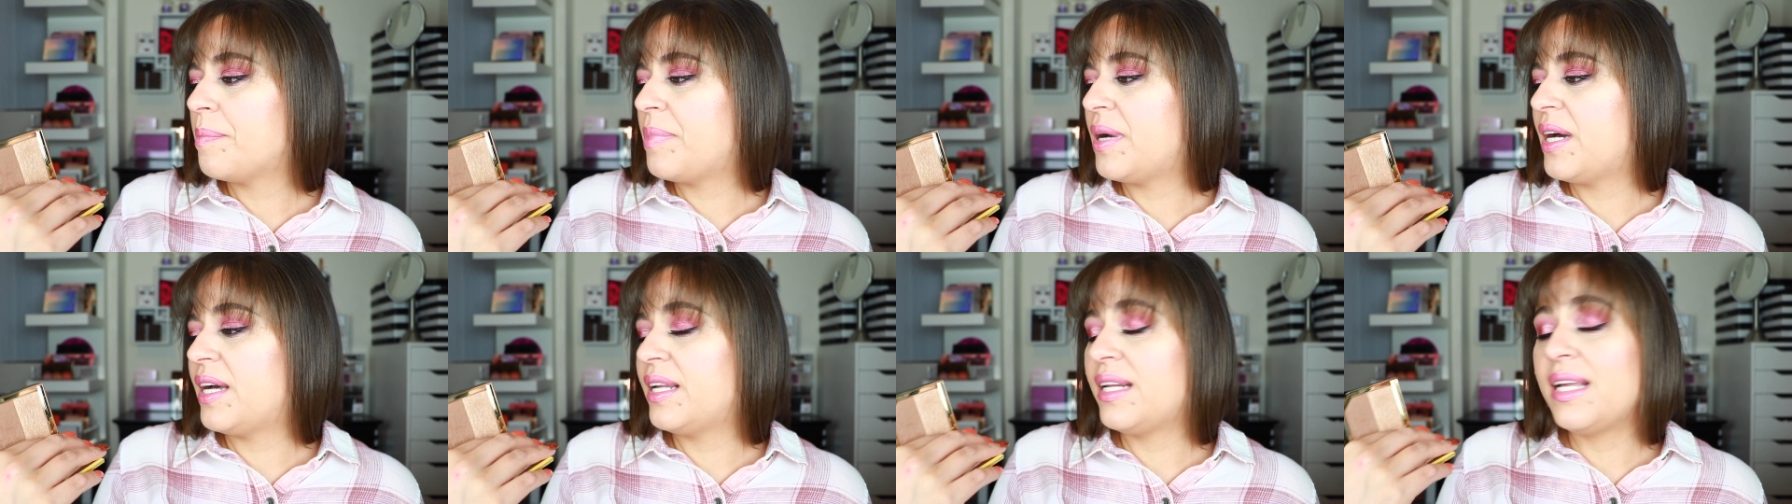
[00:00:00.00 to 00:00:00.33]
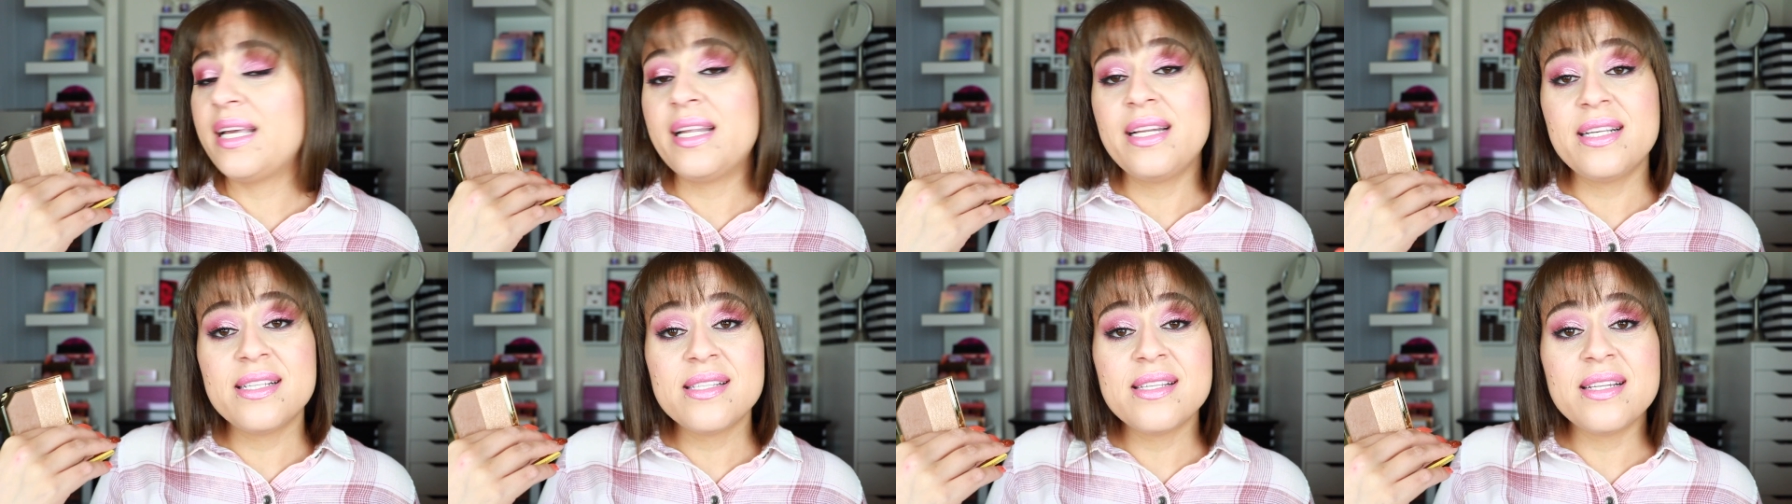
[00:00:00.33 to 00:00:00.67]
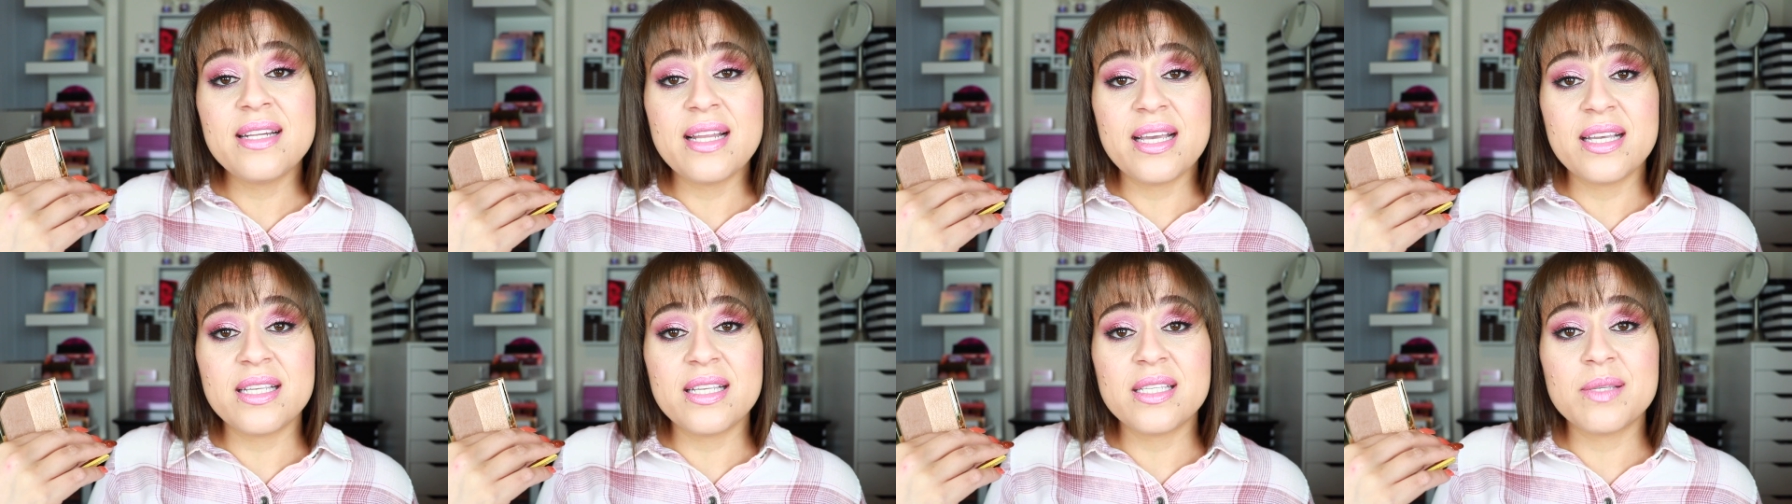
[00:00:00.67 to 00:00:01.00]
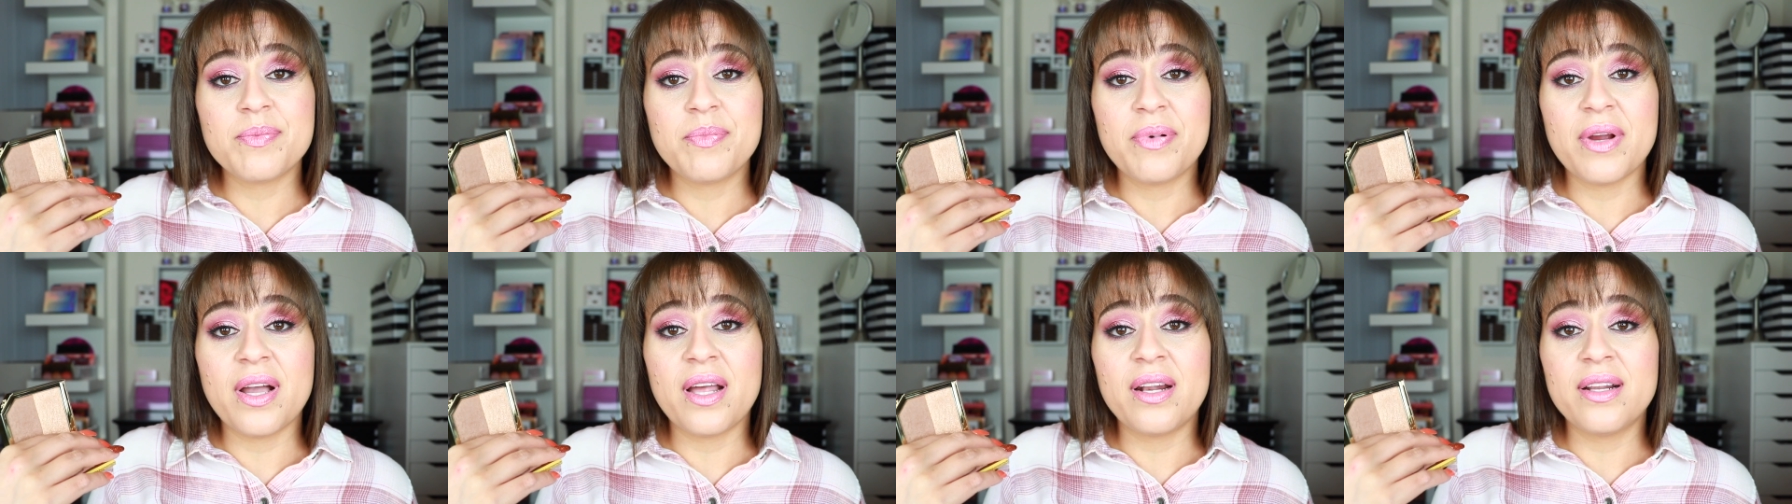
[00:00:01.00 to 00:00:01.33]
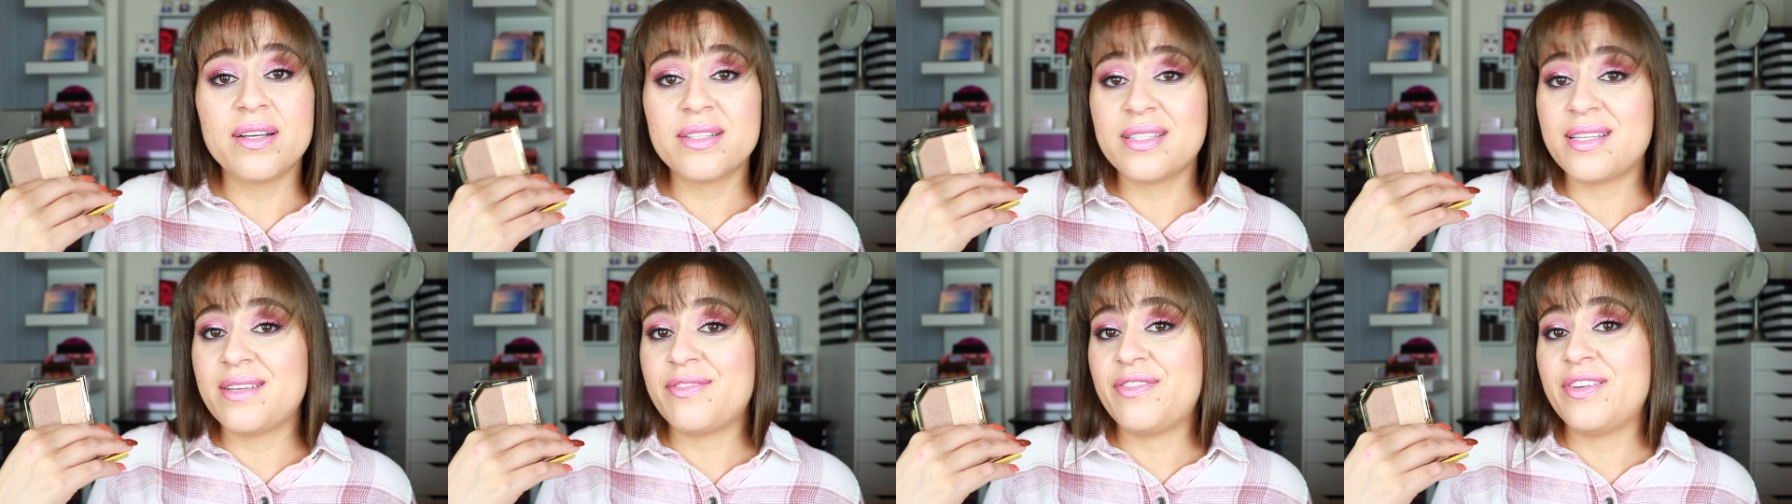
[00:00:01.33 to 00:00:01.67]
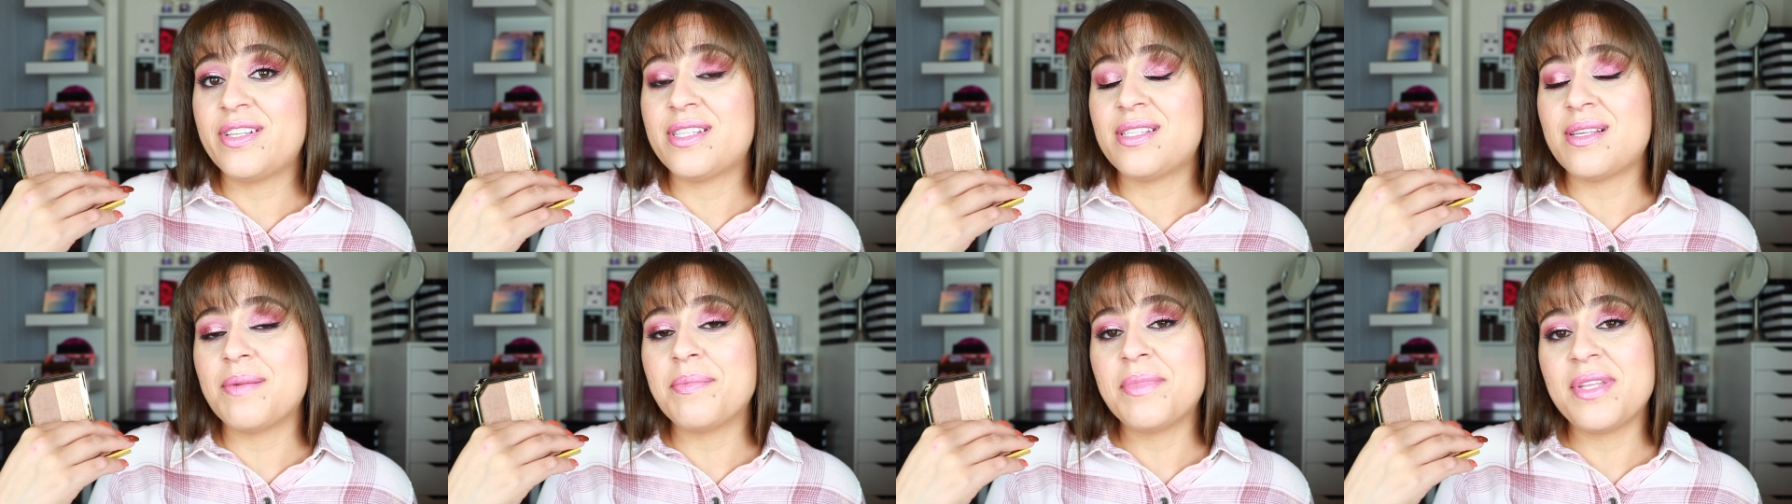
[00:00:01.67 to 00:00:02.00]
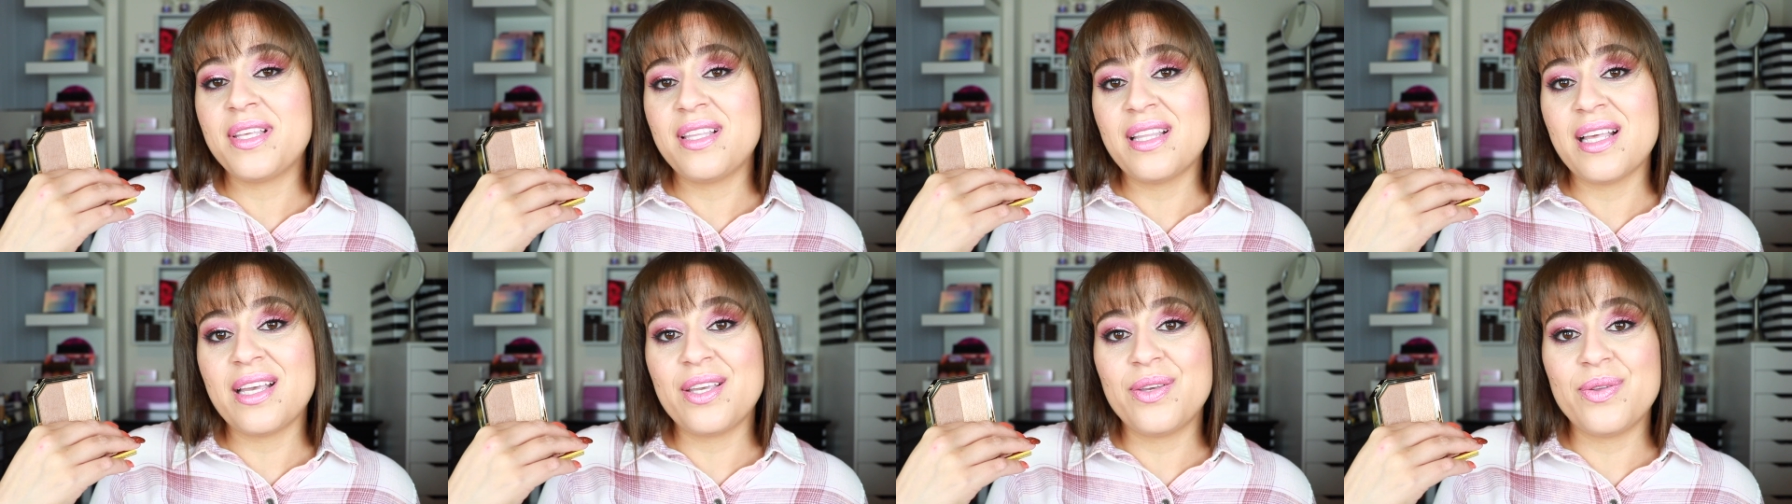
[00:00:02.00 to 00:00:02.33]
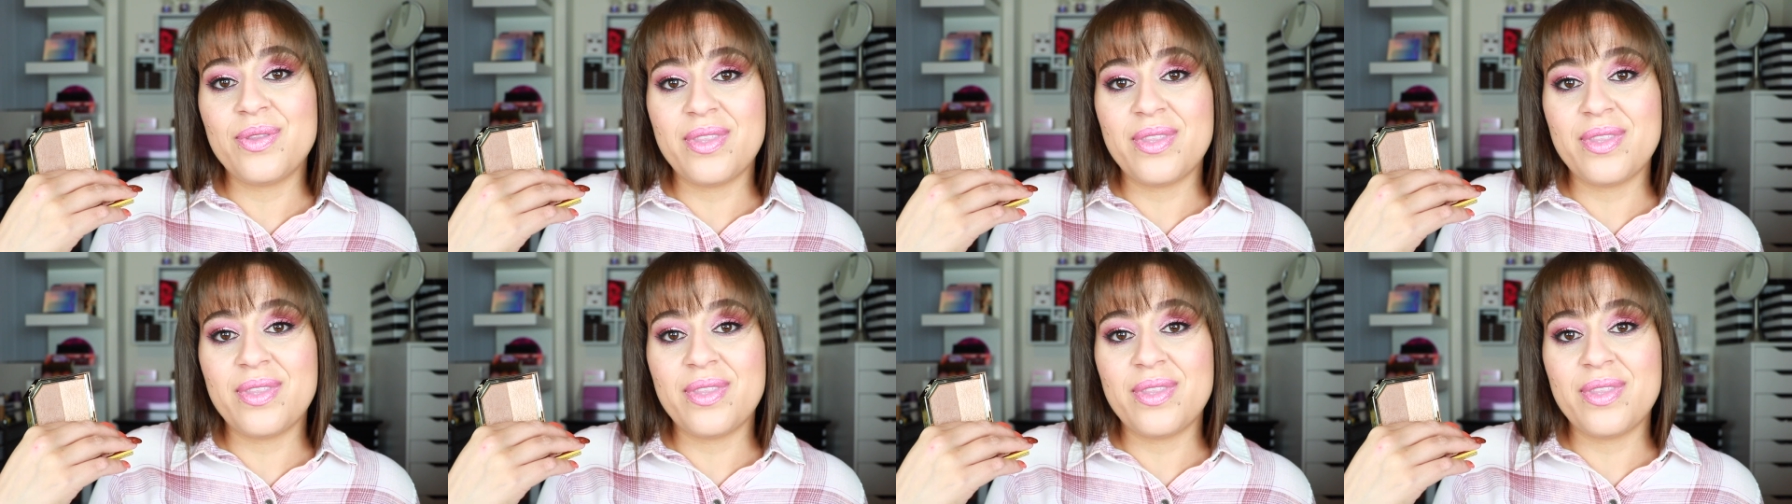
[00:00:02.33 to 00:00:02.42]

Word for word: But it is a nice product if it's something that you